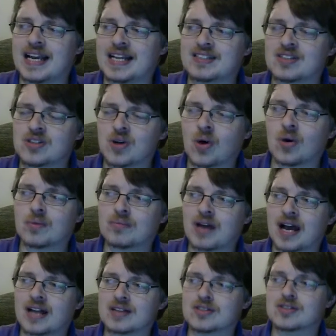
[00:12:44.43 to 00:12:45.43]
not
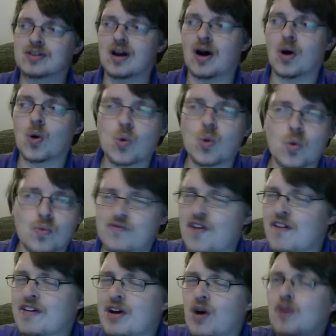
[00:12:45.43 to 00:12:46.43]

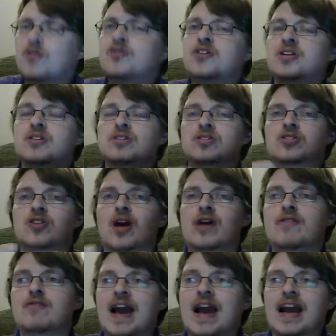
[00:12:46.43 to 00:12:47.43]
very often
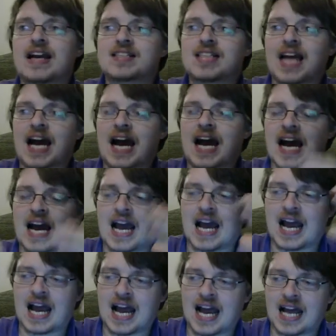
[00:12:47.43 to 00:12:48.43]
direct
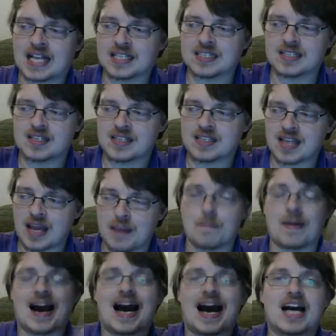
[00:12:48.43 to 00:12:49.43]
and
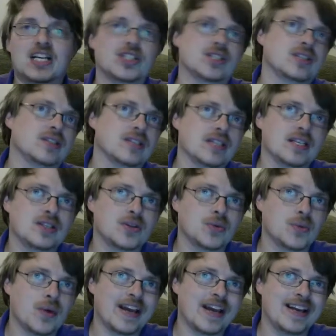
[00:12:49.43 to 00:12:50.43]
impassioned in the
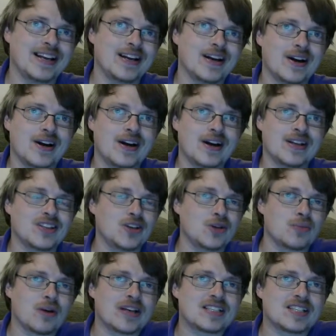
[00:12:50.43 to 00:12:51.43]
way that you
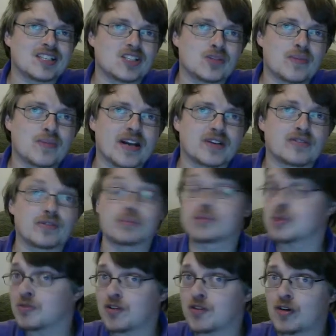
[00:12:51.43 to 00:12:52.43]
might expect from some
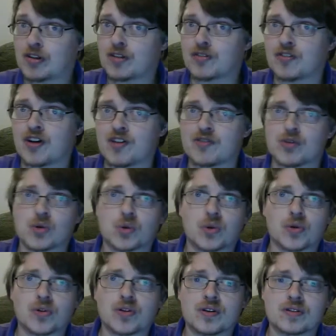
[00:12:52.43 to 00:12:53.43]
of our other favourite
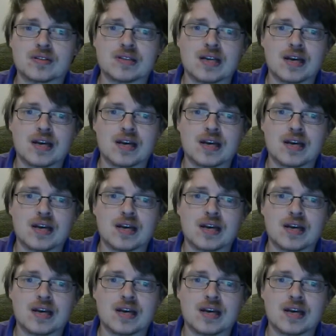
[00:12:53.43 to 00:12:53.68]
authors.